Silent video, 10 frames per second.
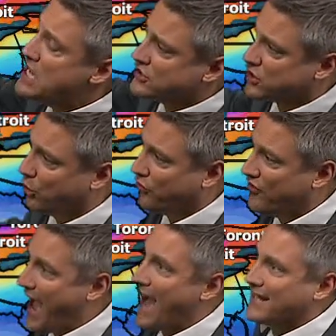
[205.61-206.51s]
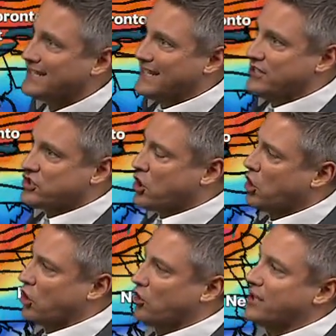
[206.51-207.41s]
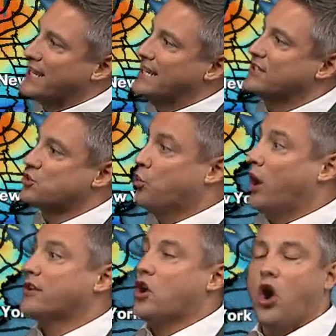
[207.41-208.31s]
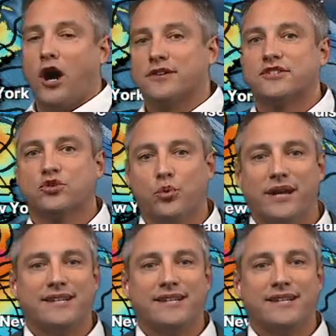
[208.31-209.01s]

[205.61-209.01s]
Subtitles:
So that, in turn, is what causes wind.